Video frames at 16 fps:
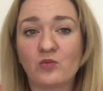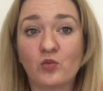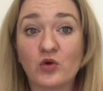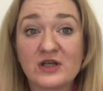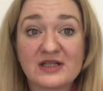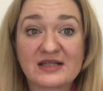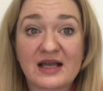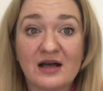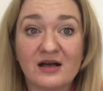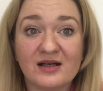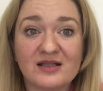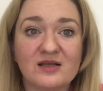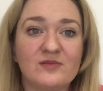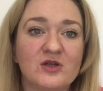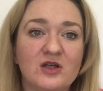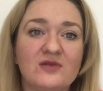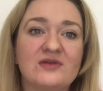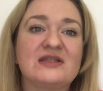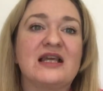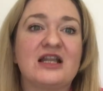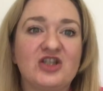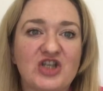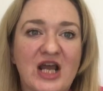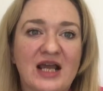what is that item, you know, is
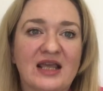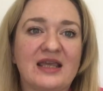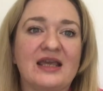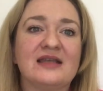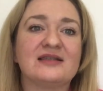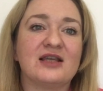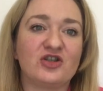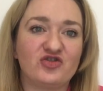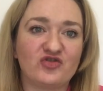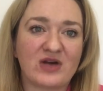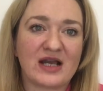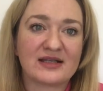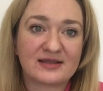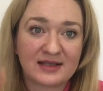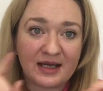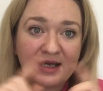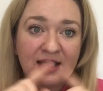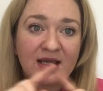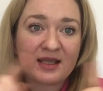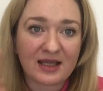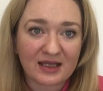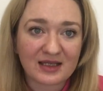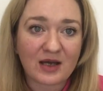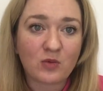it a jacket, is it a dress,
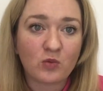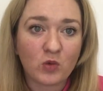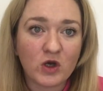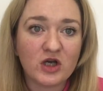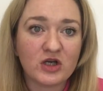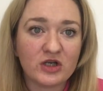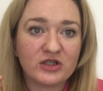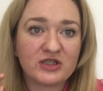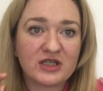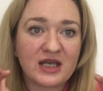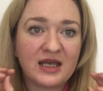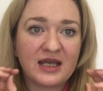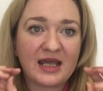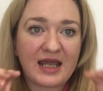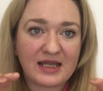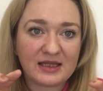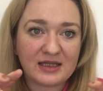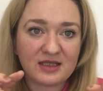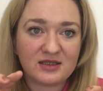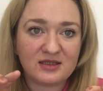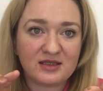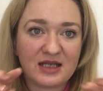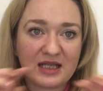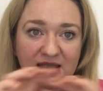get that word in
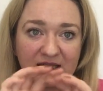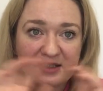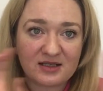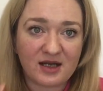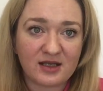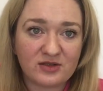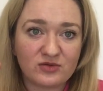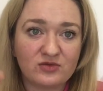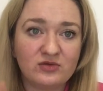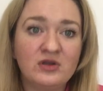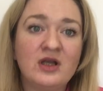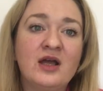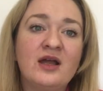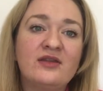the title.